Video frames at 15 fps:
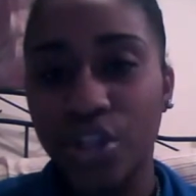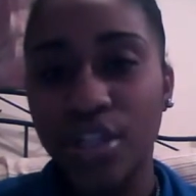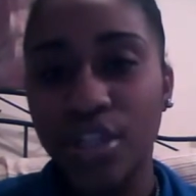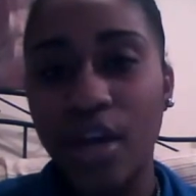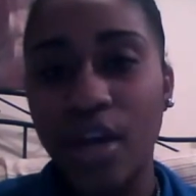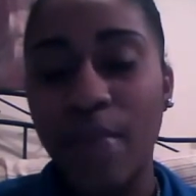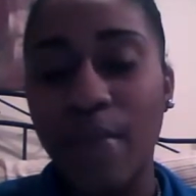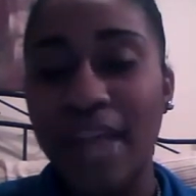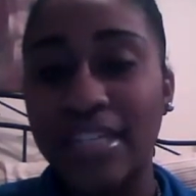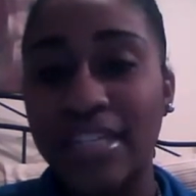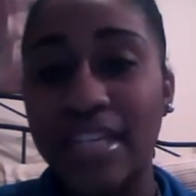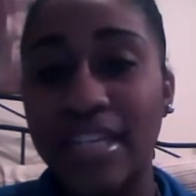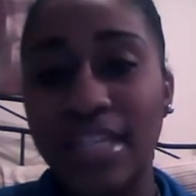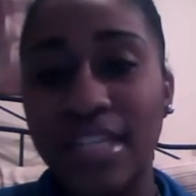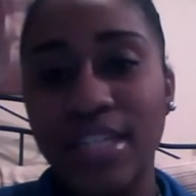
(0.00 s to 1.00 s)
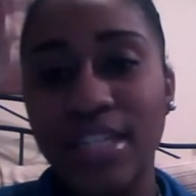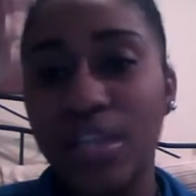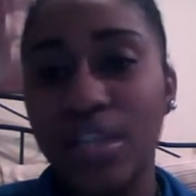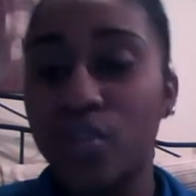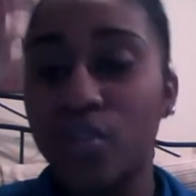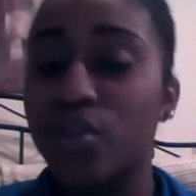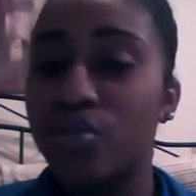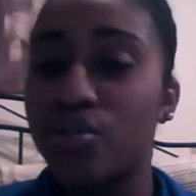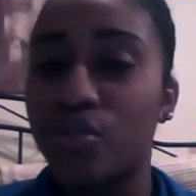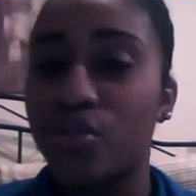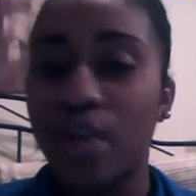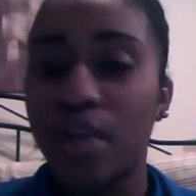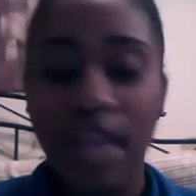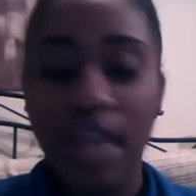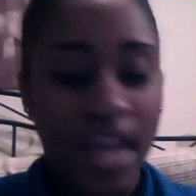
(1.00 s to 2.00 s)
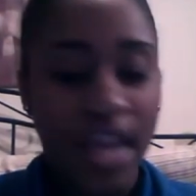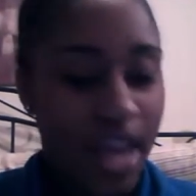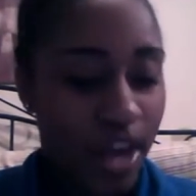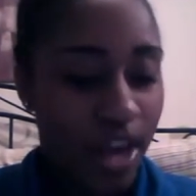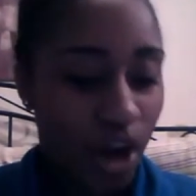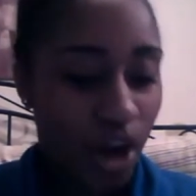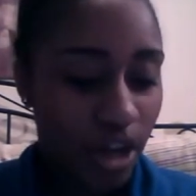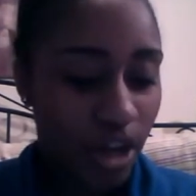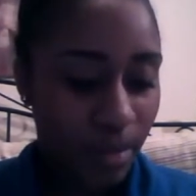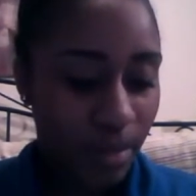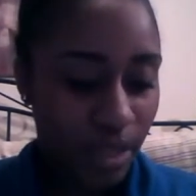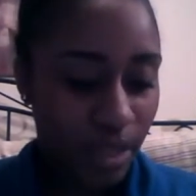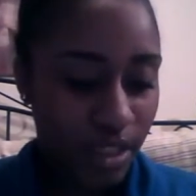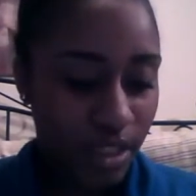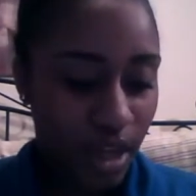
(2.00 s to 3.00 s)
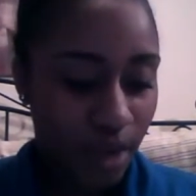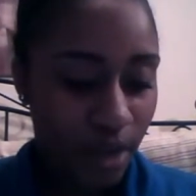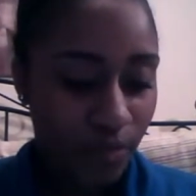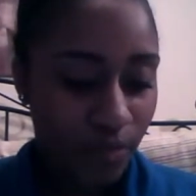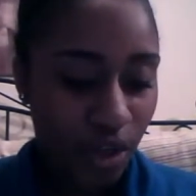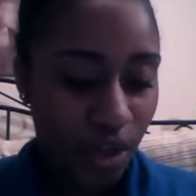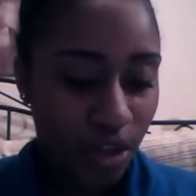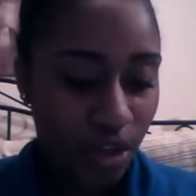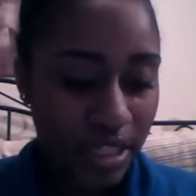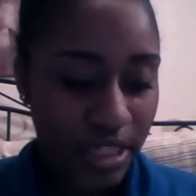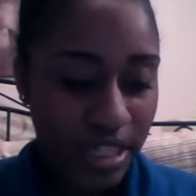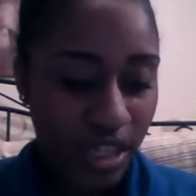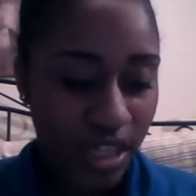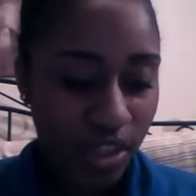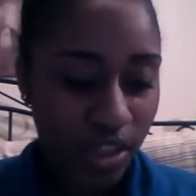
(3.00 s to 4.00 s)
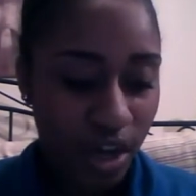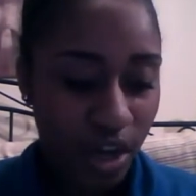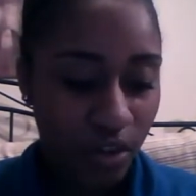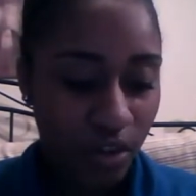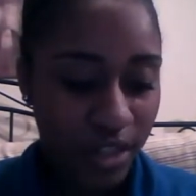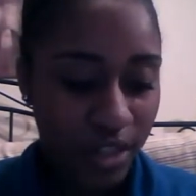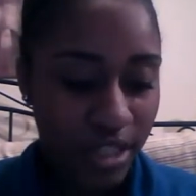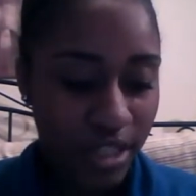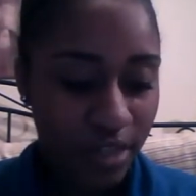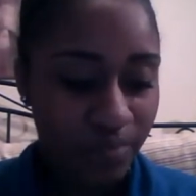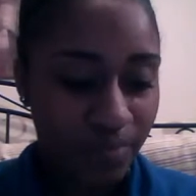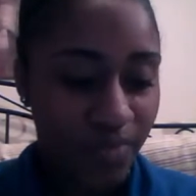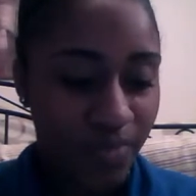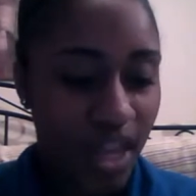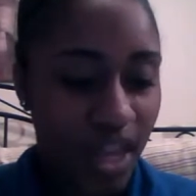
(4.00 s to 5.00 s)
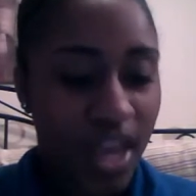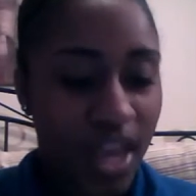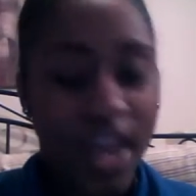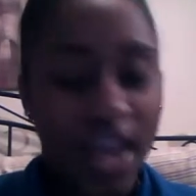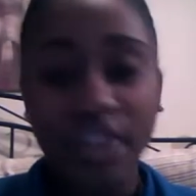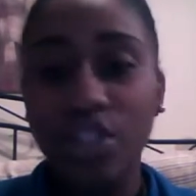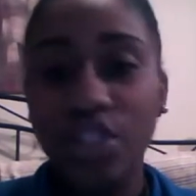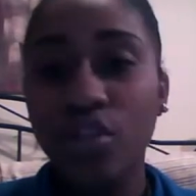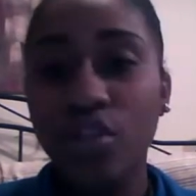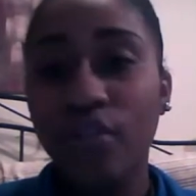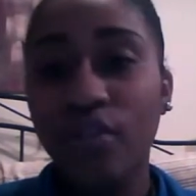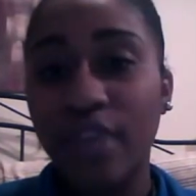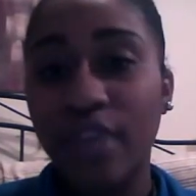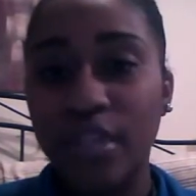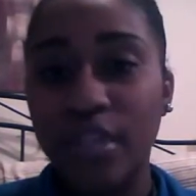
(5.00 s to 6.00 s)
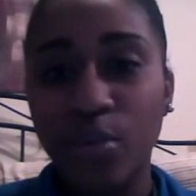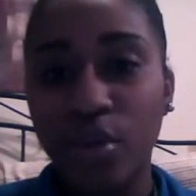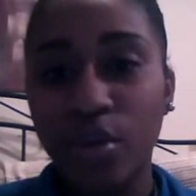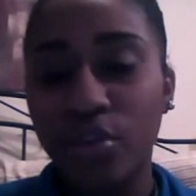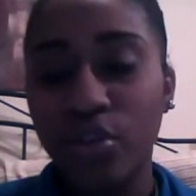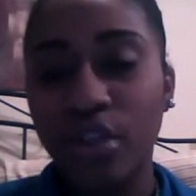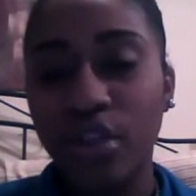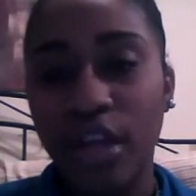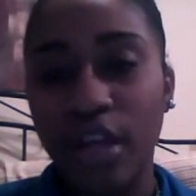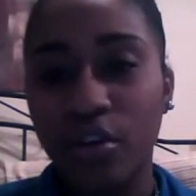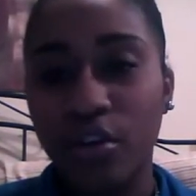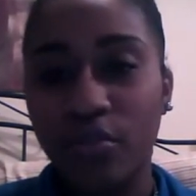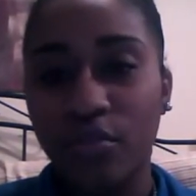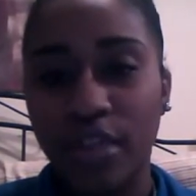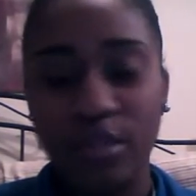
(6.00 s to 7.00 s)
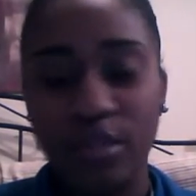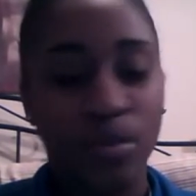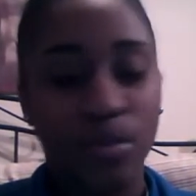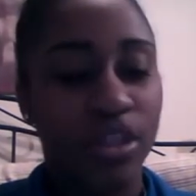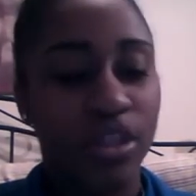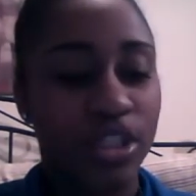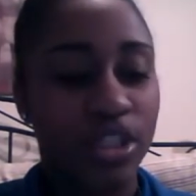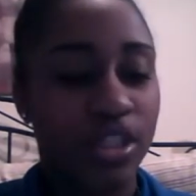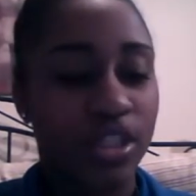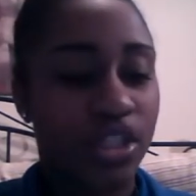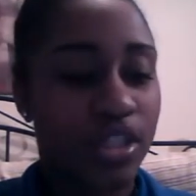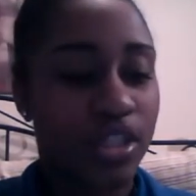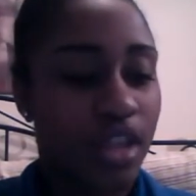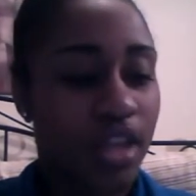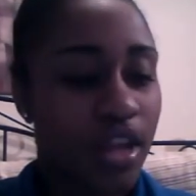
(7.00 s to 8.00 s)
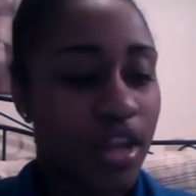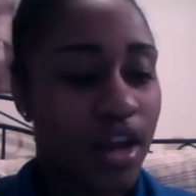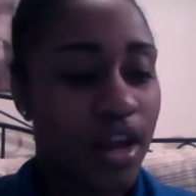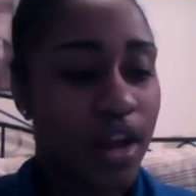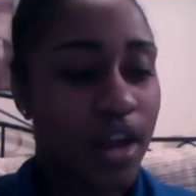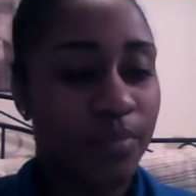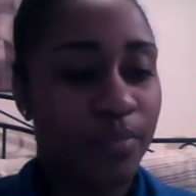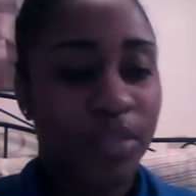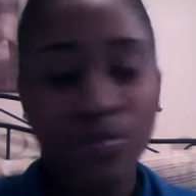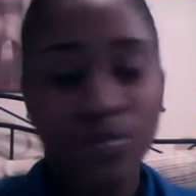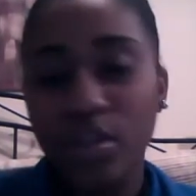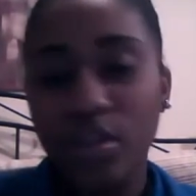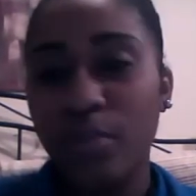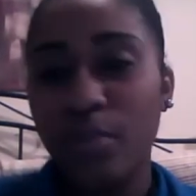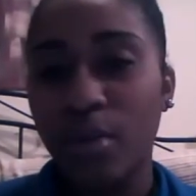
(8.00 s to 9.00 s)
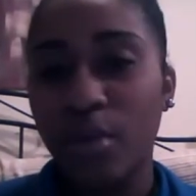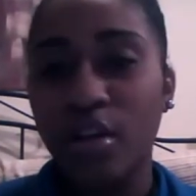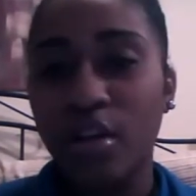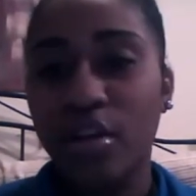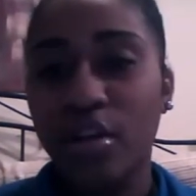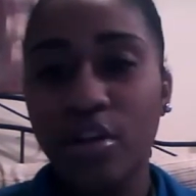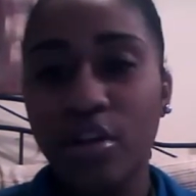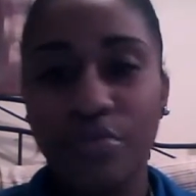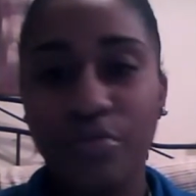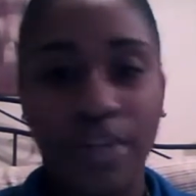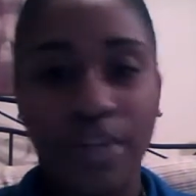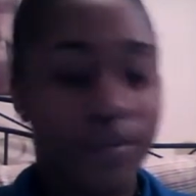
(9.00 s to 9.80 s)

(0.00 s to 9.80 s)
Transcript: ideas, and it tells her story. And her name is Christia Donaldson, and she's on Facebook. You can like her on Facebook. She's just, this was a good book, good read.